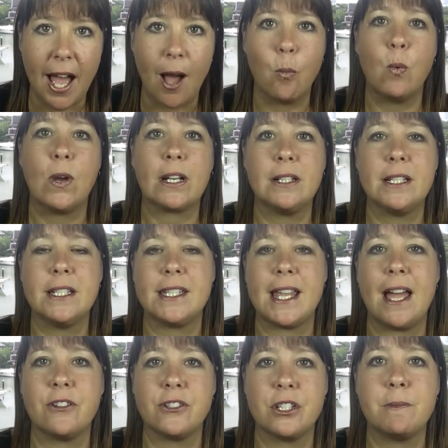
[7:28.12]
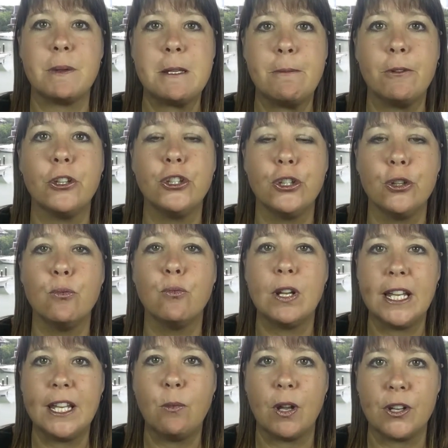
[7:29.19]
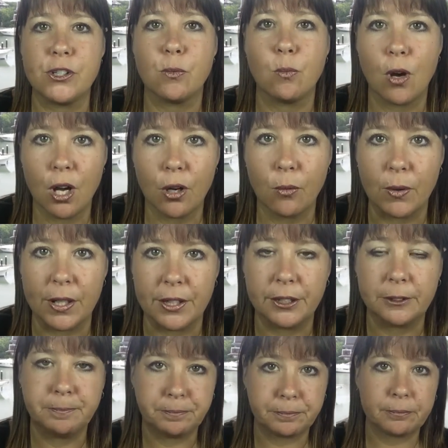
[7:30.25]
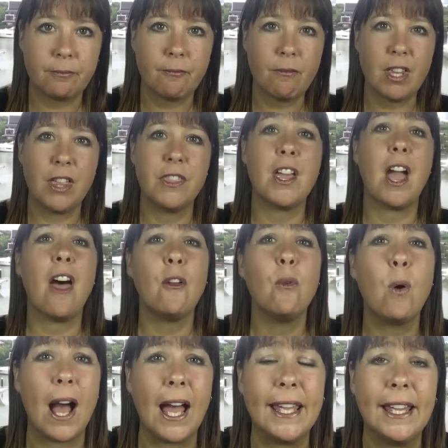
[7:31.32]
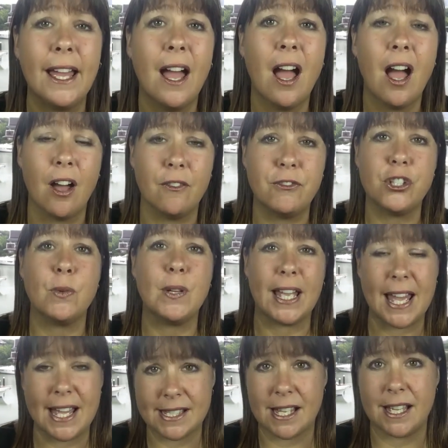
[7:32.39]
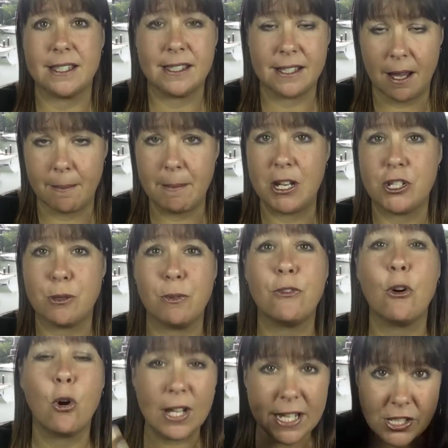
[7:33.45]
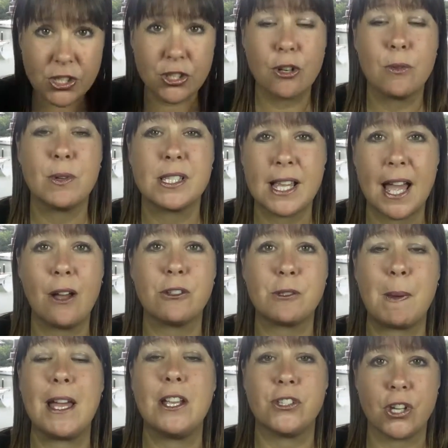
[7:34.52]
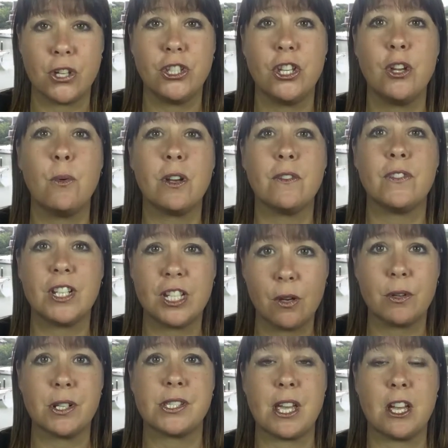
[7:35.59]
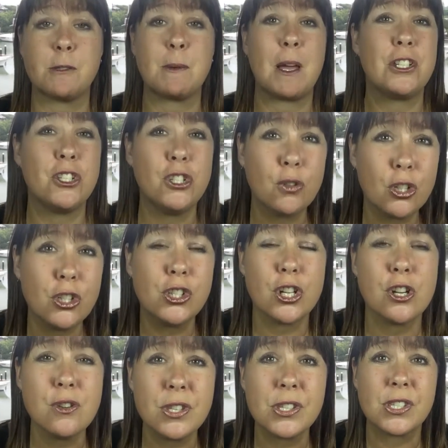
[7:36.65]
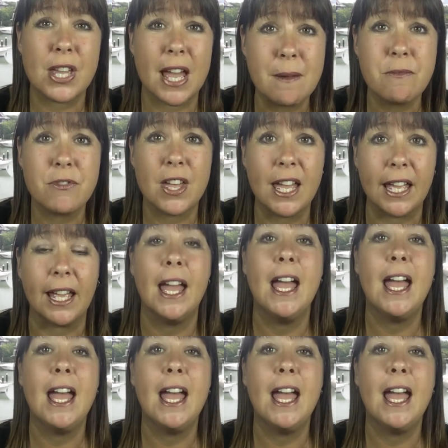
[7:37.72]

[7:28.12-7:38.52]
and whittle it down to the people that you really want to work with. The other way of doing it, as I mentioned before, is through a sales page. So you on a video on a sales page, and you could do the same thing.